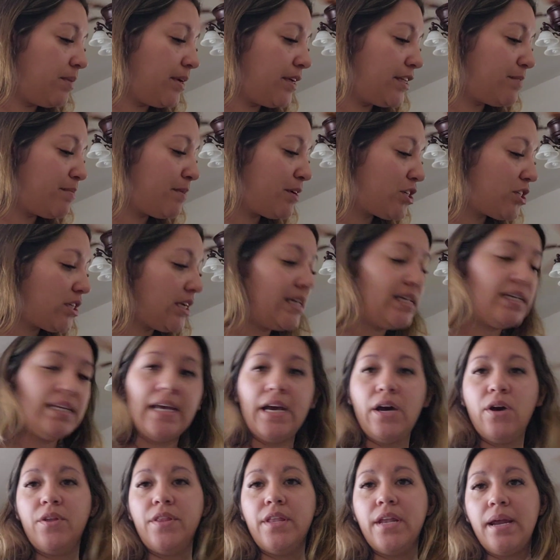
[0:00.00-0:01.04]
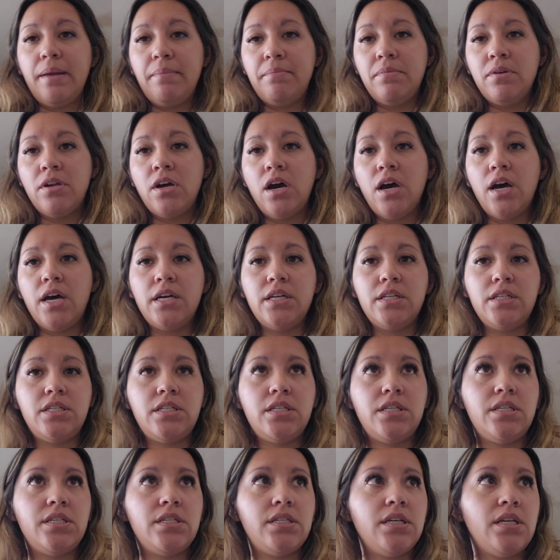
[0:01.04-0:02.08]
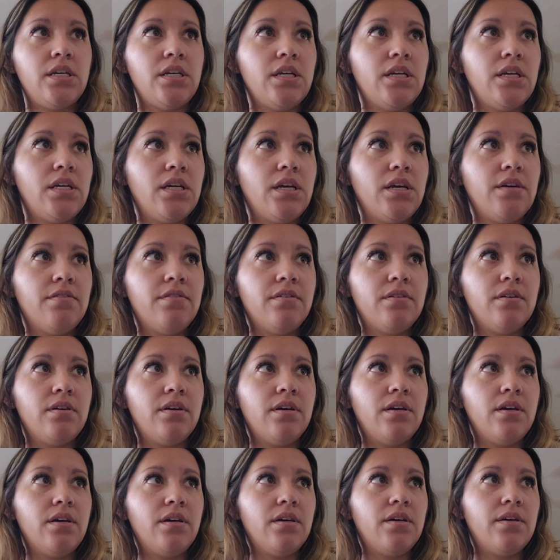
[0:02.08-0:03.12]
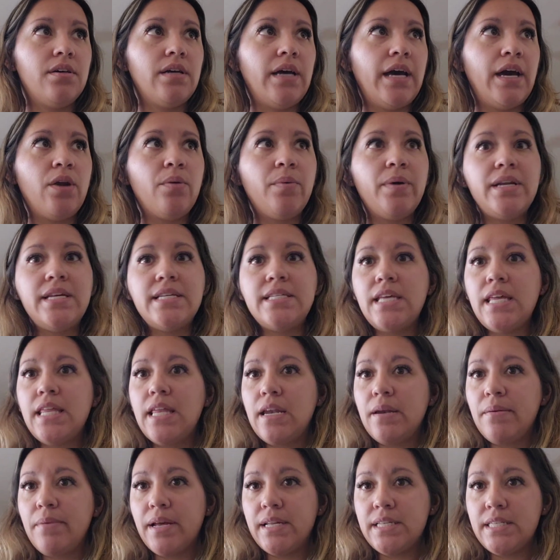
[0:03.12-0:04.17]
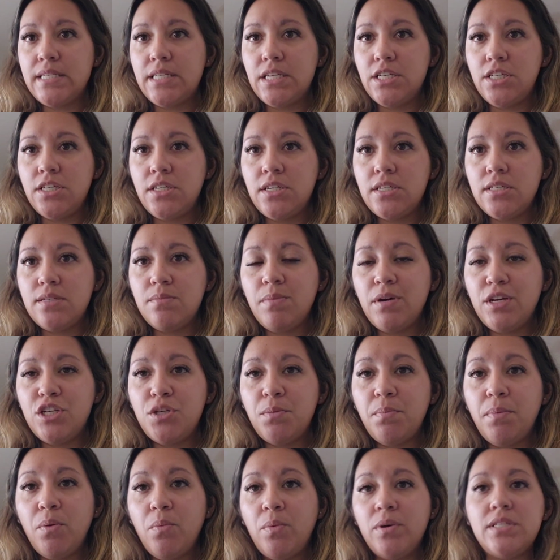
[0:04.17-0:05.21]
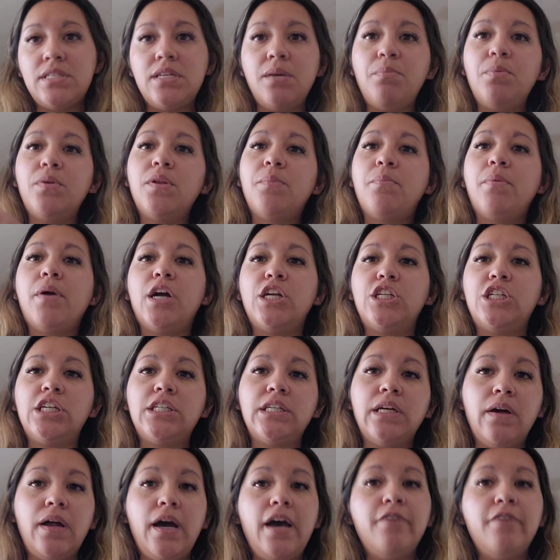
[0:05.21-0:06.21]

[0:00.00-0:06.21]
especially now that I'm not, I don't want to say that I'm not stitching as much, but once I pull a project out,